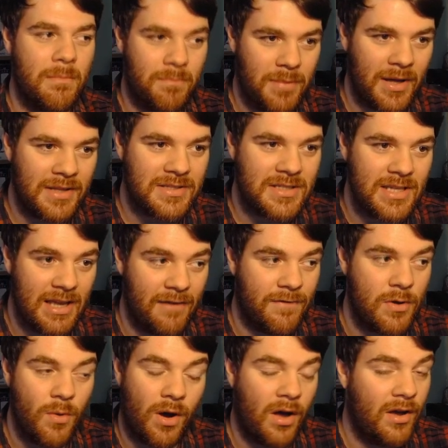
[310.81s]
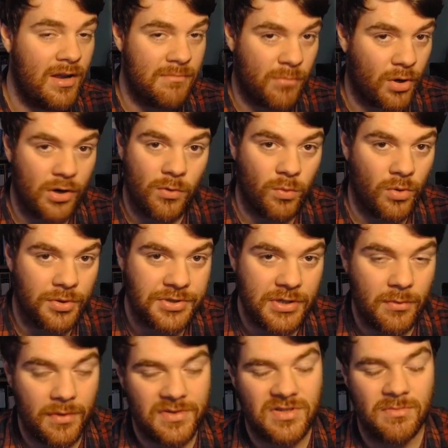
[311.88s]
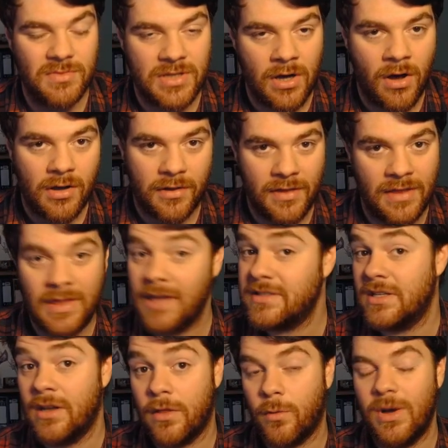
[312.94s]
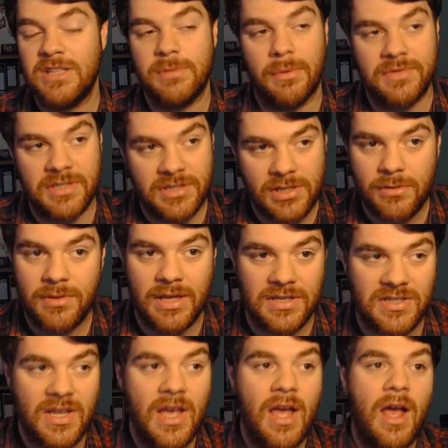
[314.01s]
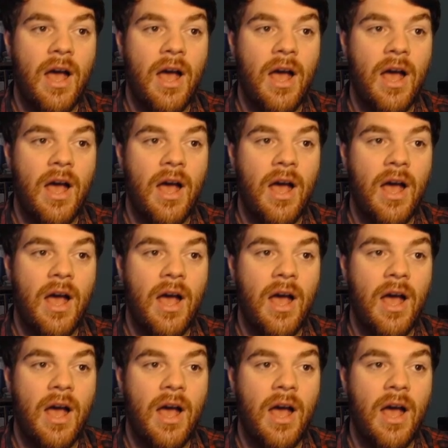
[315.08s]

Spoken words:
but if you are in mono water with some dark, then that's another way to be able to do this.